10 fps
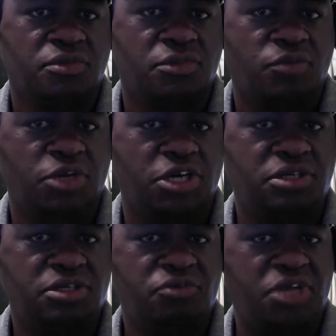
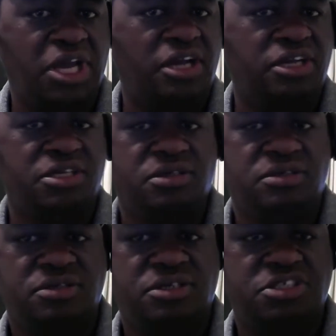But in reality,
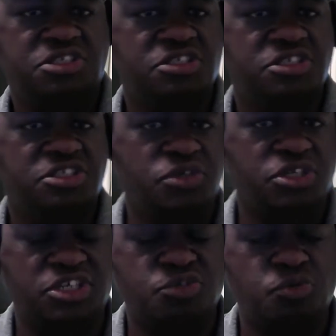he should have just
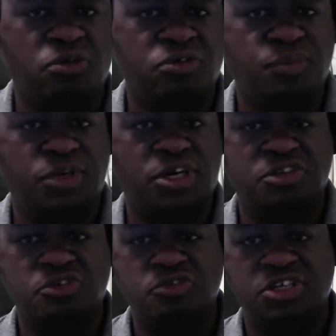went elsewhere with the ball
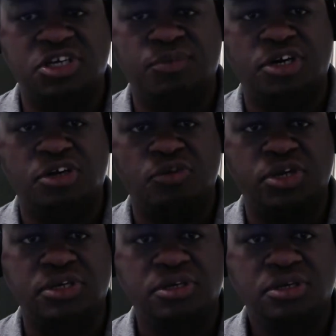and threw the damn ball
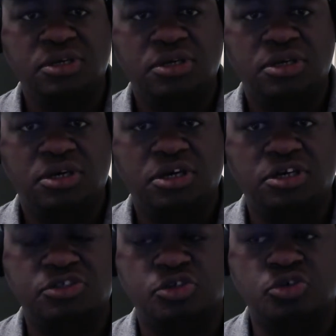away.
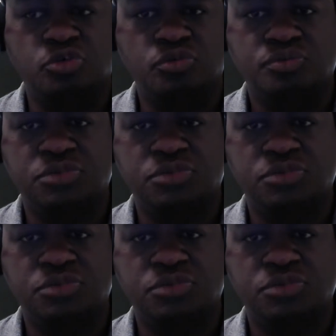True.